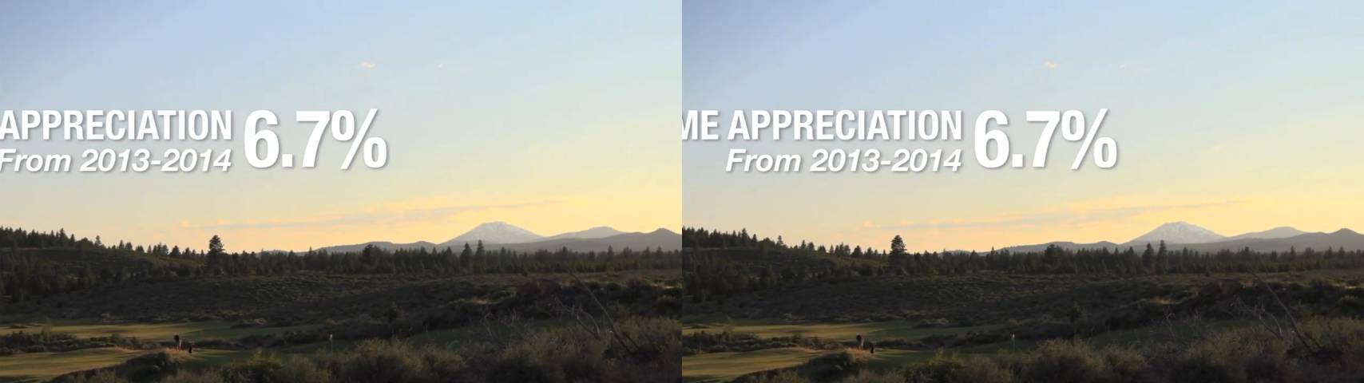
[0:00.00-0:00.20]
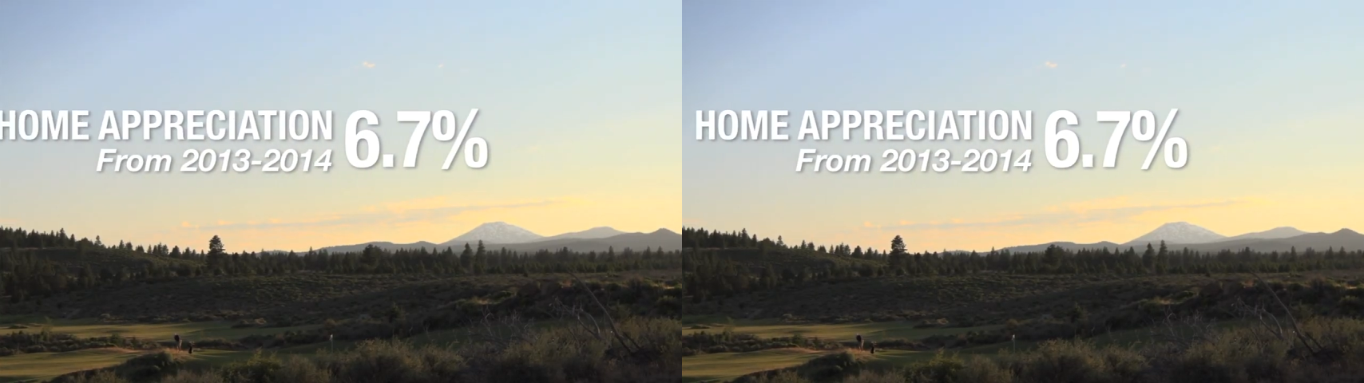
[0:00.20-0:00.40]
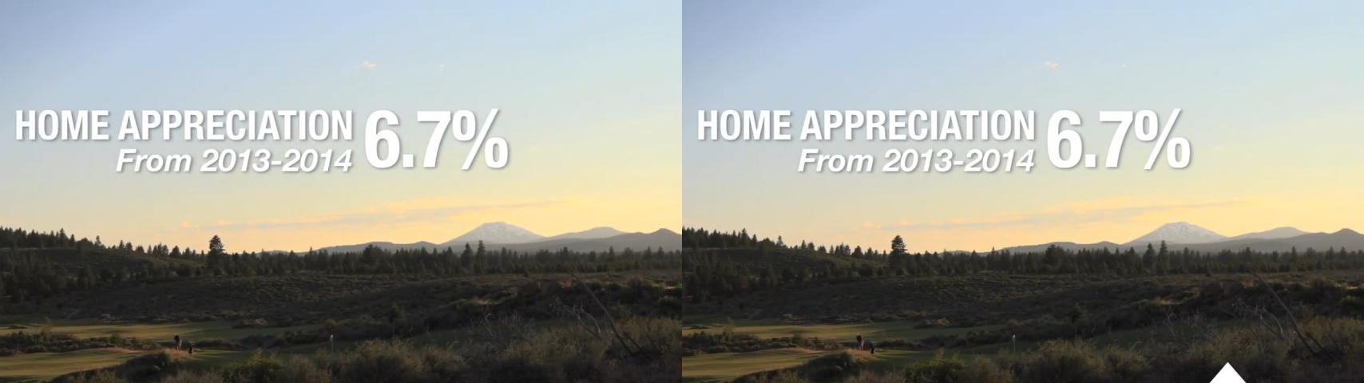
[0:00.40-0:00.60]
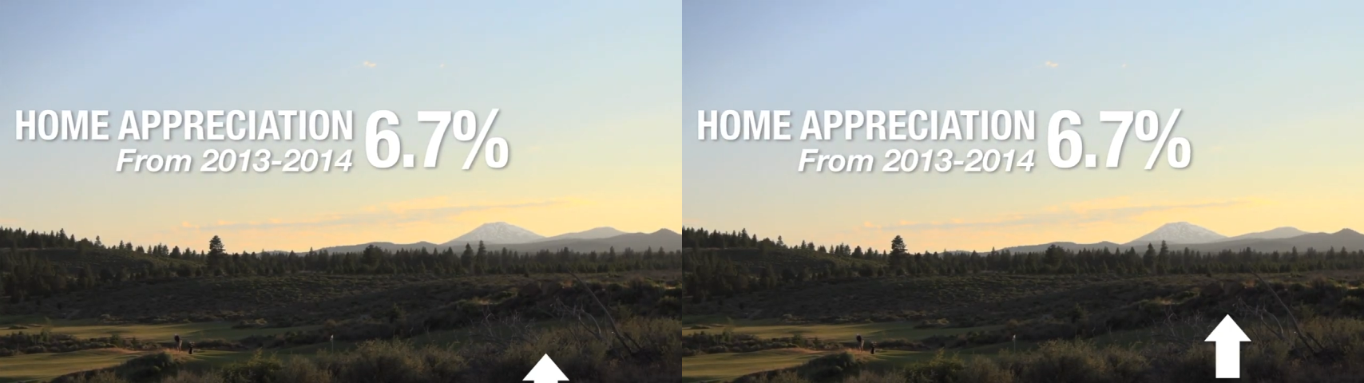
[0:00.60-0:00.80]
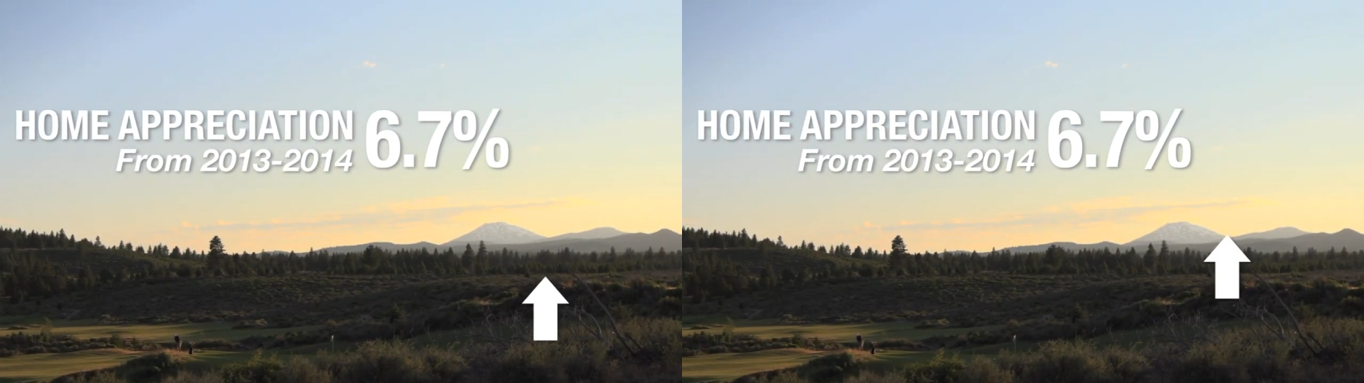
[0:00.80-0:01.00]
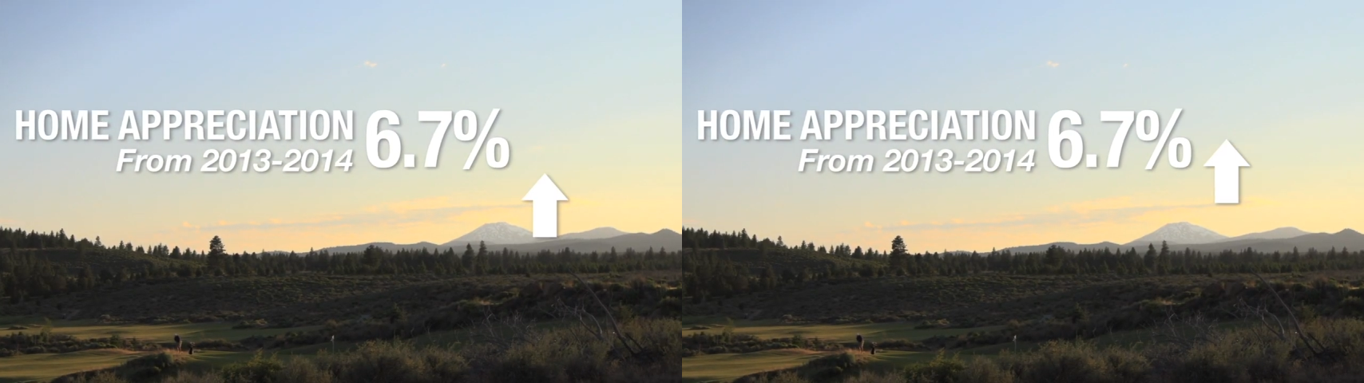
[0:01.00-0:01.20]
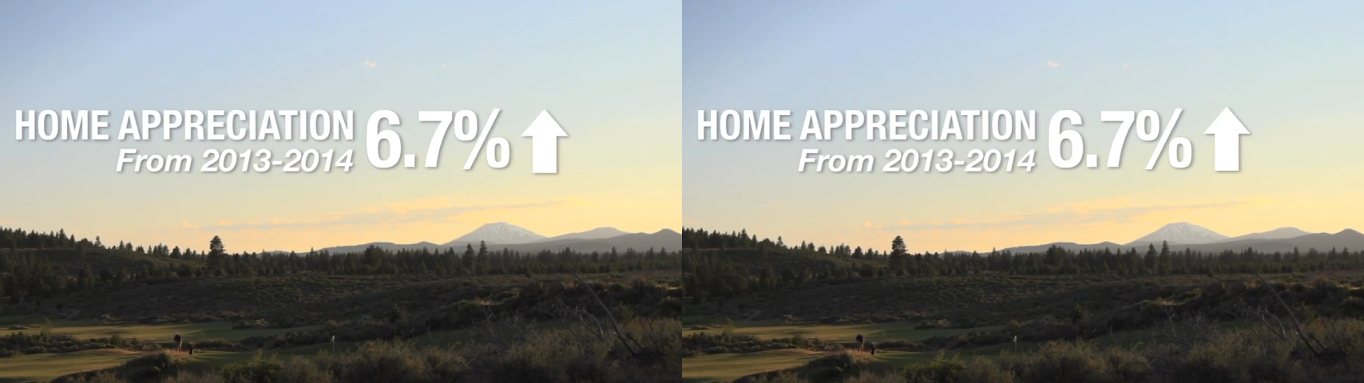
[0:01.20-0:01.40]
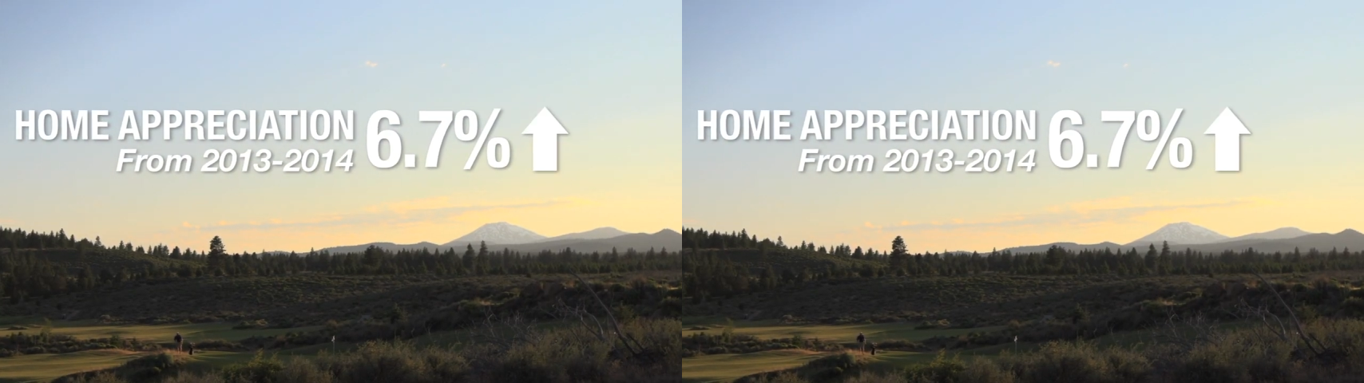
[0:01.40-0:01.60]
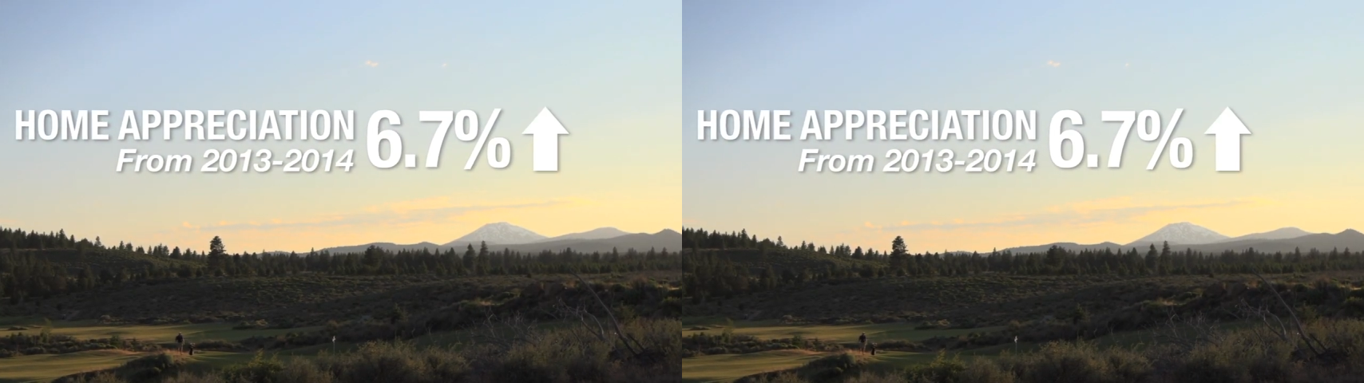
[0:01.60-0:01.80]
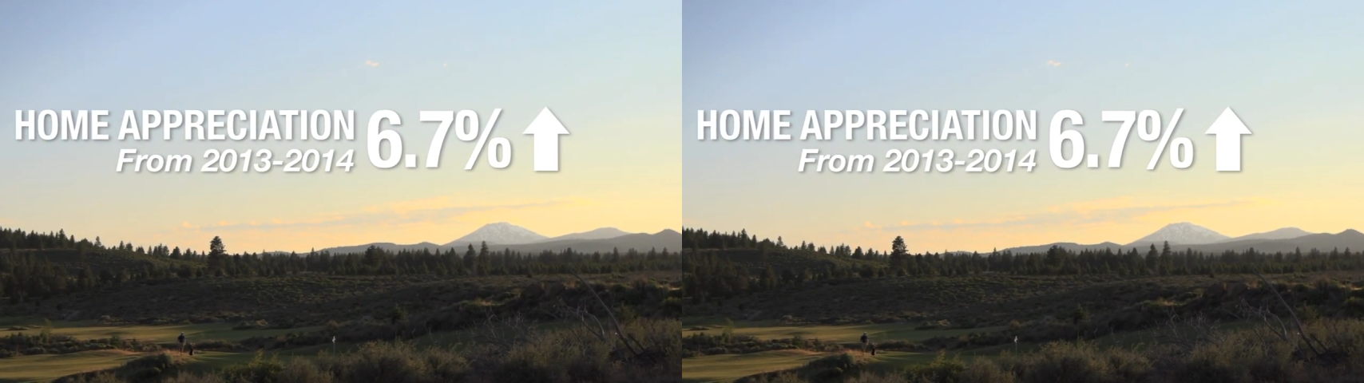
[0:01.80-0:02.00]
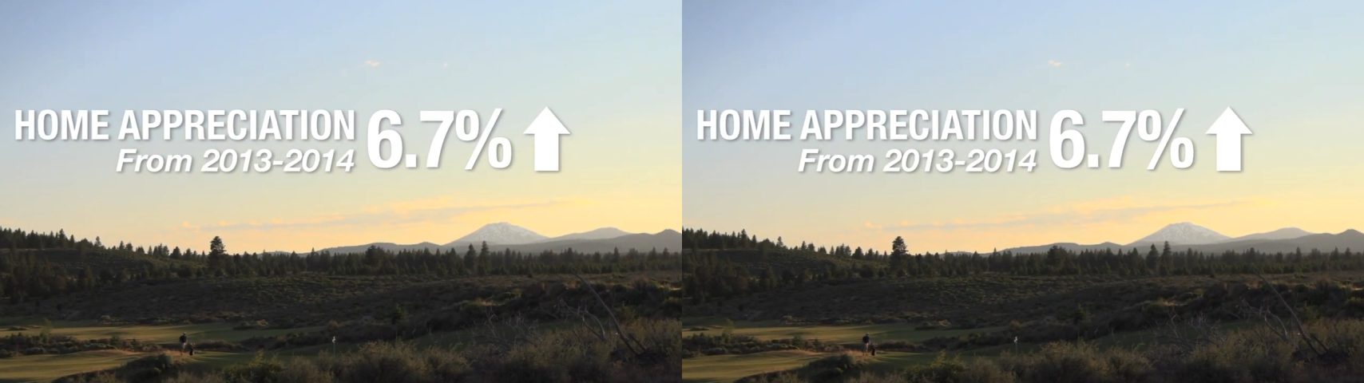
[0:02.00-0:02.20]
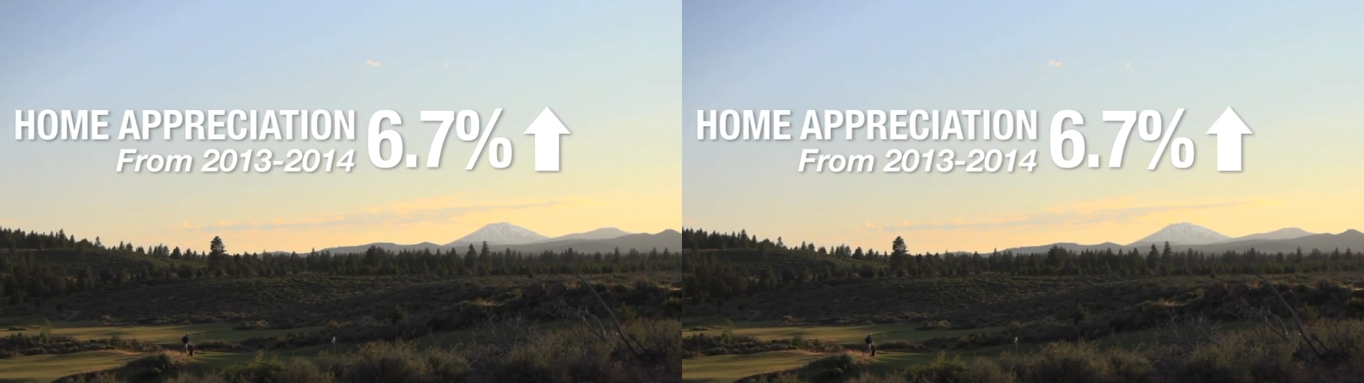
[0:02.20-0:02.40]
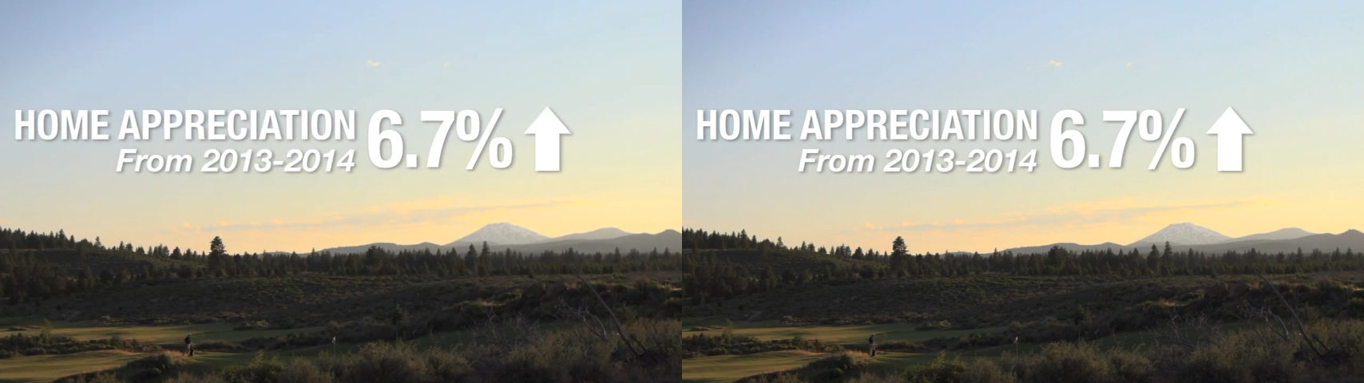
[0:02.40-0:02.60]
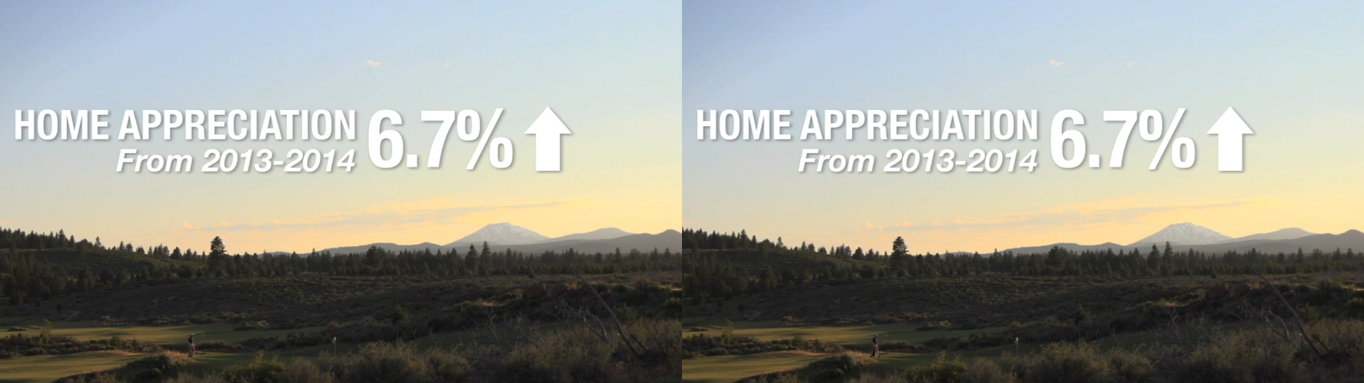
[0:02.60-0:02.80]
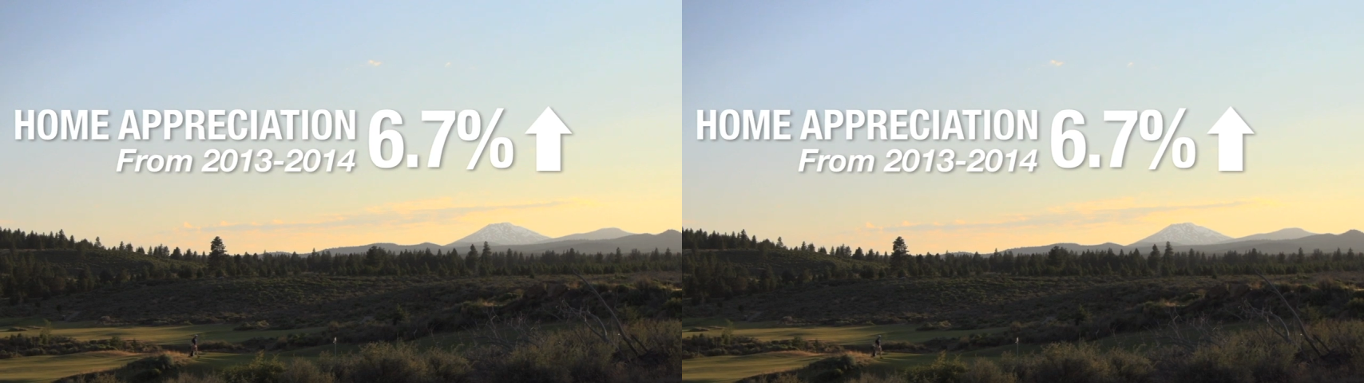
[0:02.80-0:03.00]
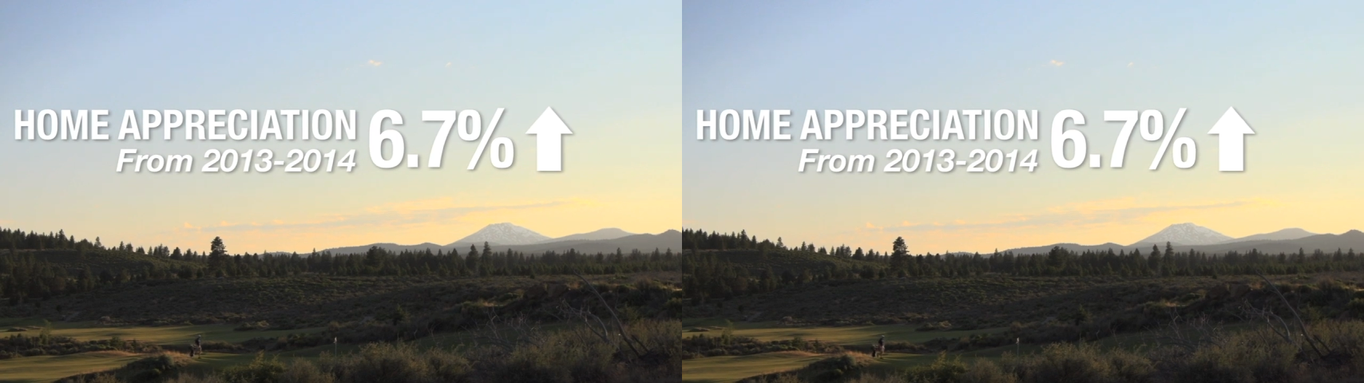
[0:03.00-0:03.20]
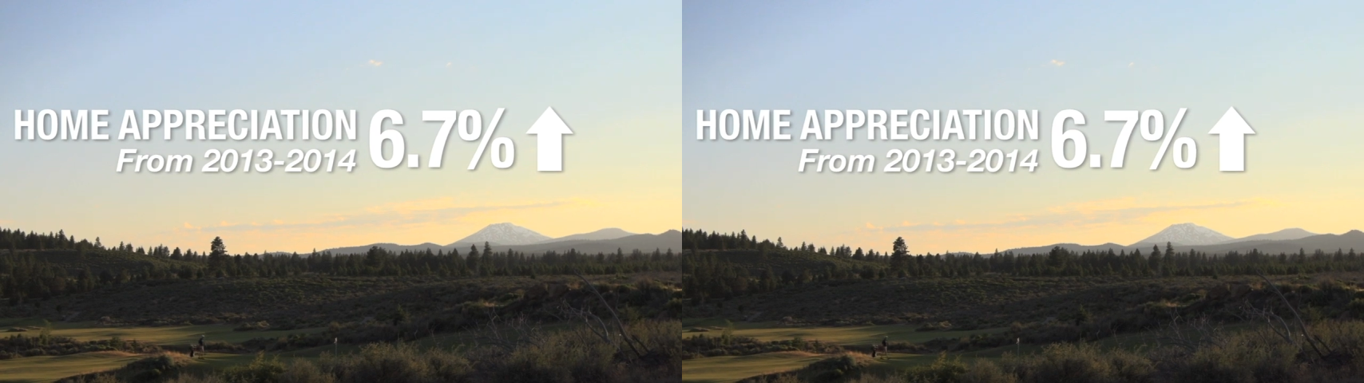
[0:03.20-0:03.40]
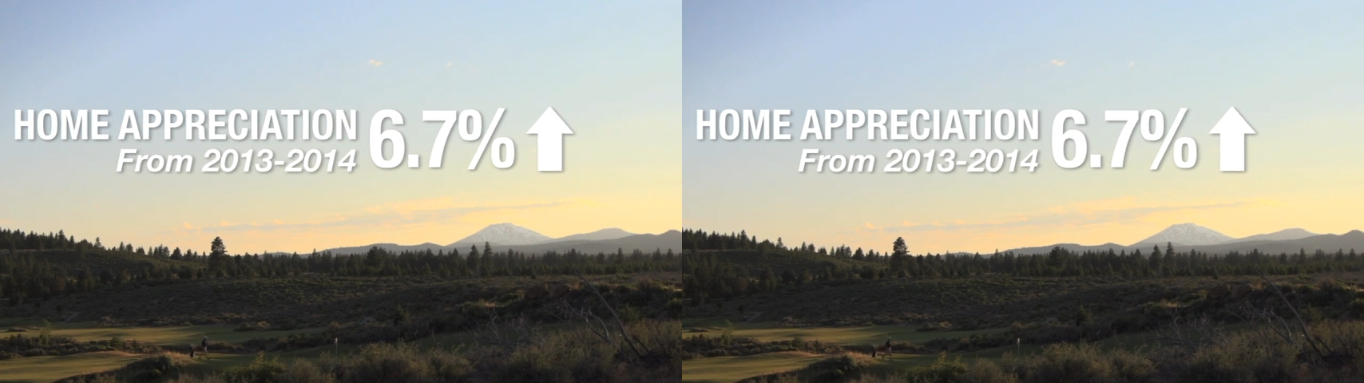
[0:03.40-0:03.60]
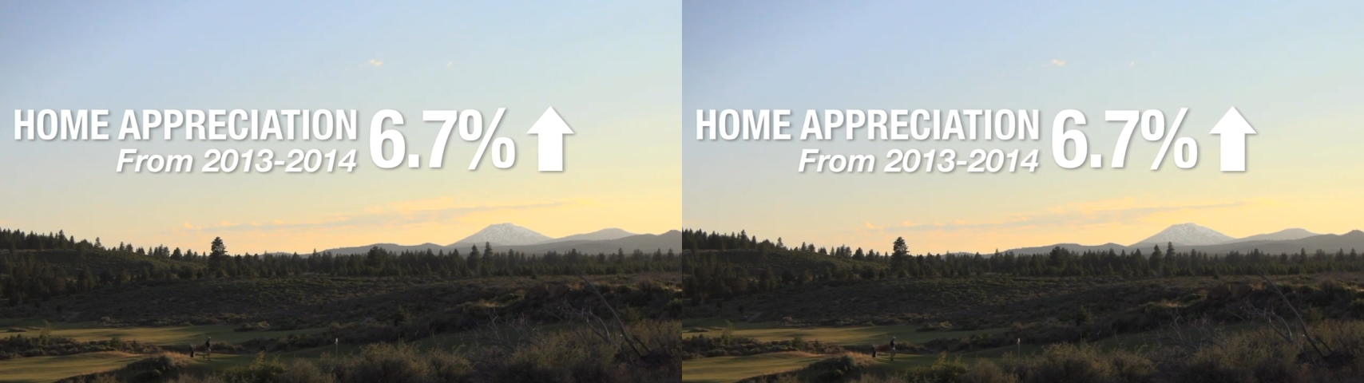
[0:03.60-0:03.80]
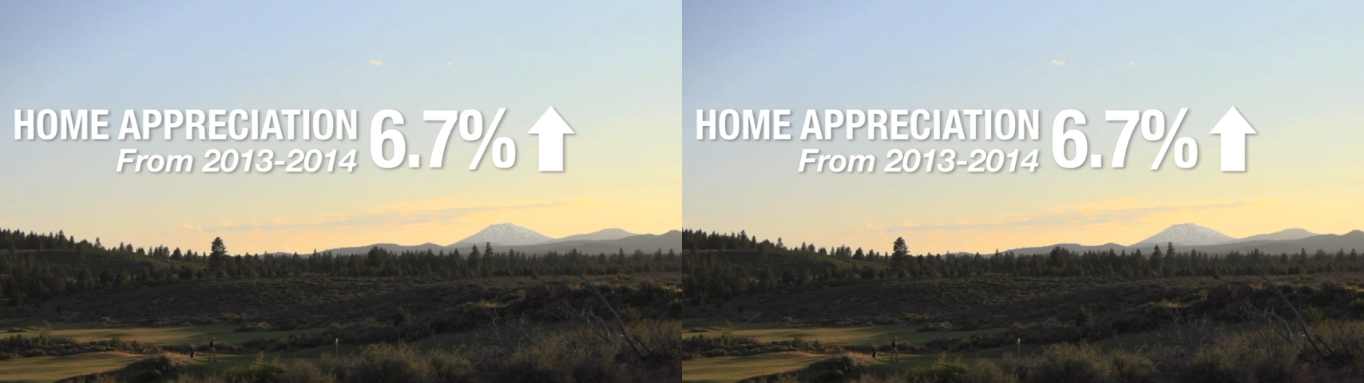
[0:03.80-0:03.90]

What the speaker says: No face is visible, so there are no lips to read.